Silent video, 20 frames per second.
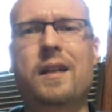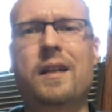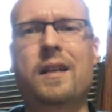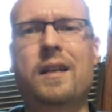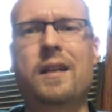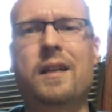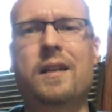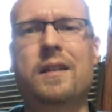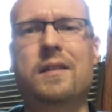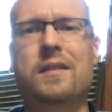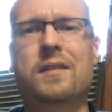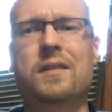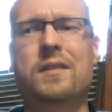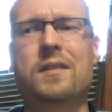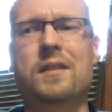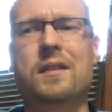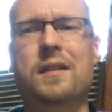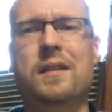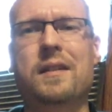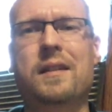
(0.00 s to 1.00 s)

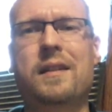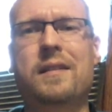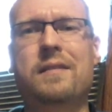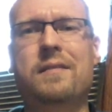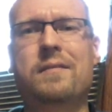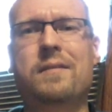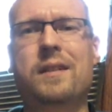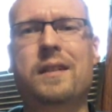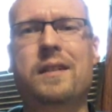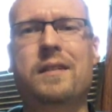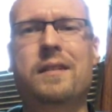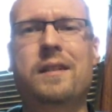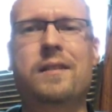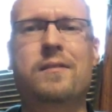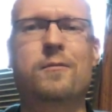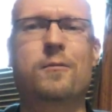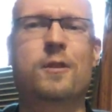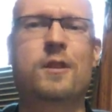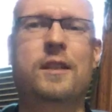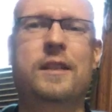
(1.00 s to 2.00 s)
It's and
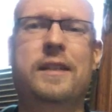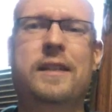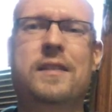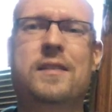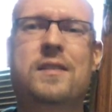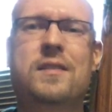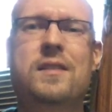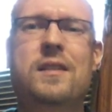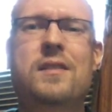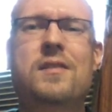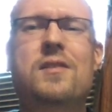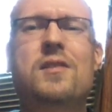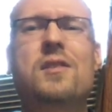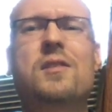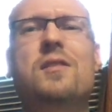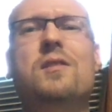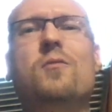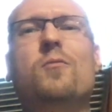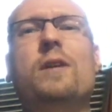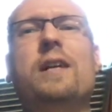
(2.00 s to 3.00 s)
really it's
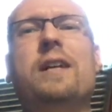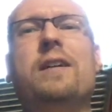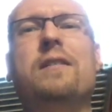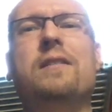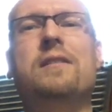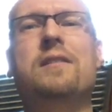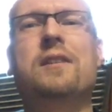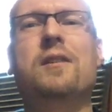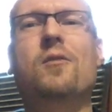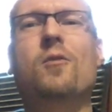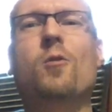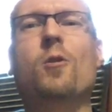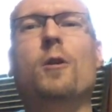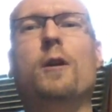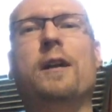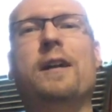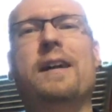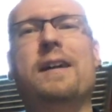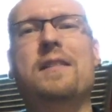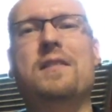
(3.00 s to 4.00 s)
just a way to
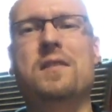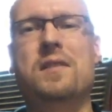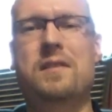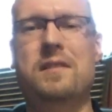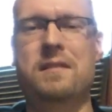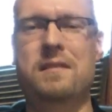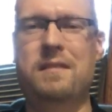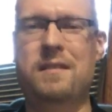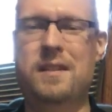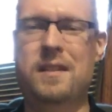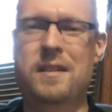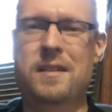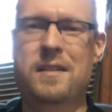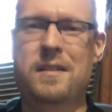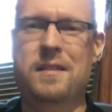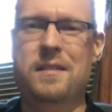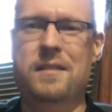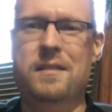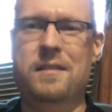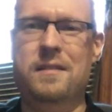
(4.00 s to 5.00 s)
organize the
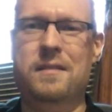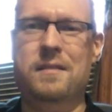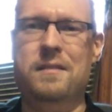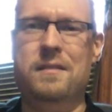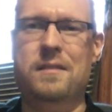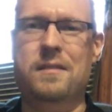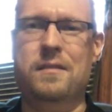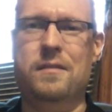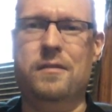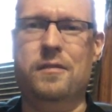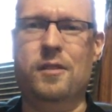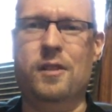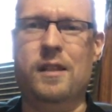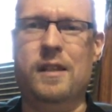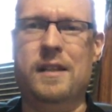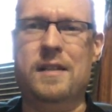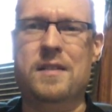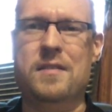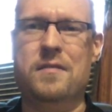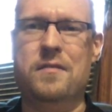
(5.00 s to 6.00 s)

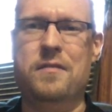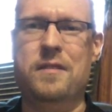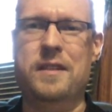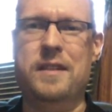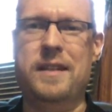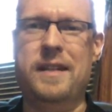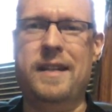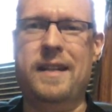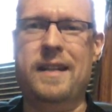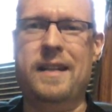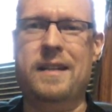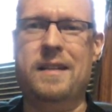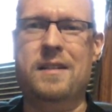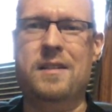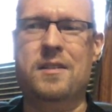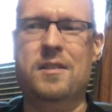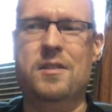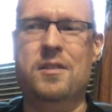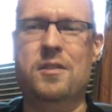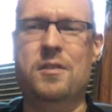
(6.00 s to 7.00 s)
philosophy
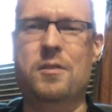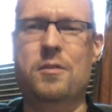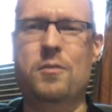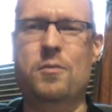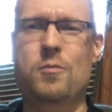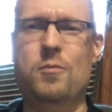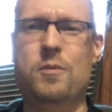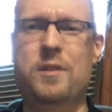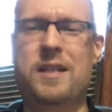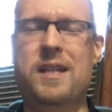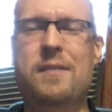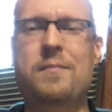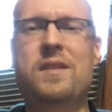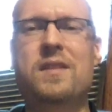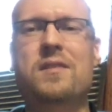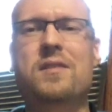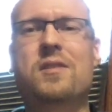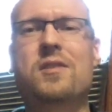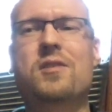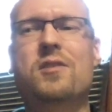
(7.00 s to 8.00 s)
and to
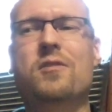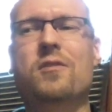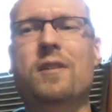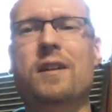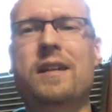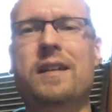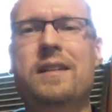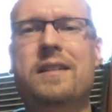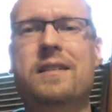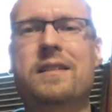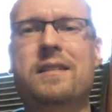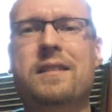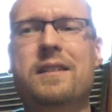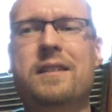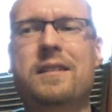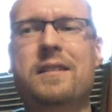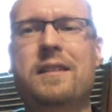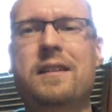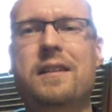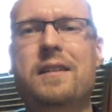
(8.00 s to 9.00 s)
demonstrate
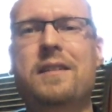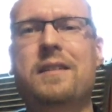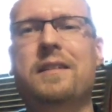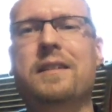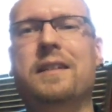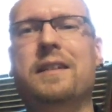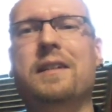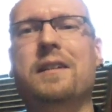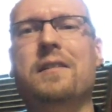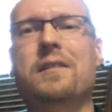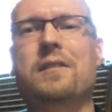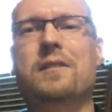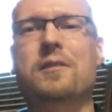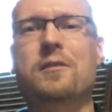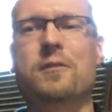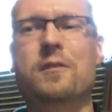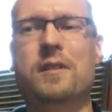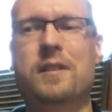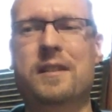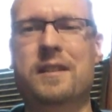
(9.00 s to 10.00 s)
the
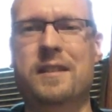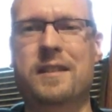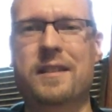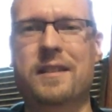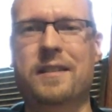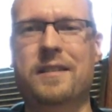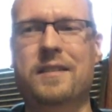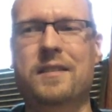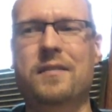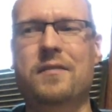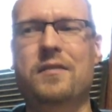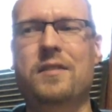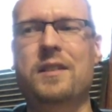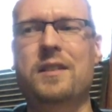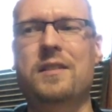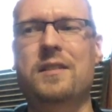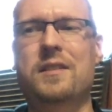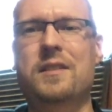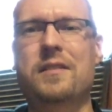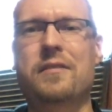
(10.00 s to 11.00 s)
characteristics of
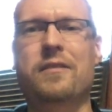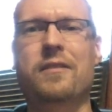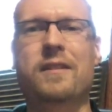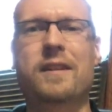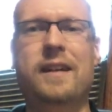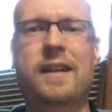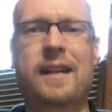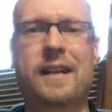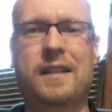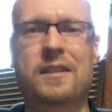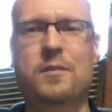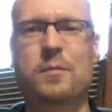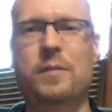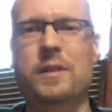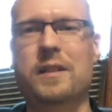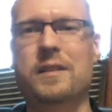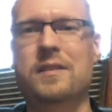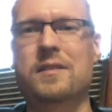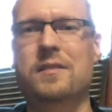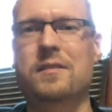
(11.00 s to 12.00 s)
these different
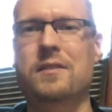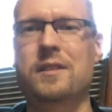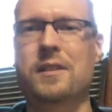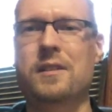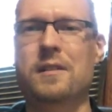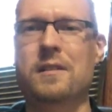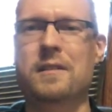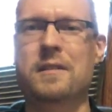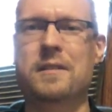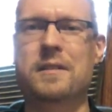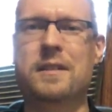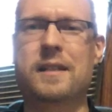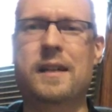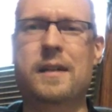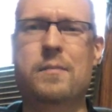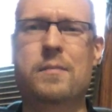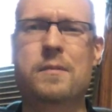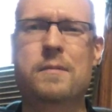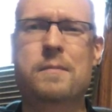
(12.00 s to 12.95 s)
aspects of the archetype.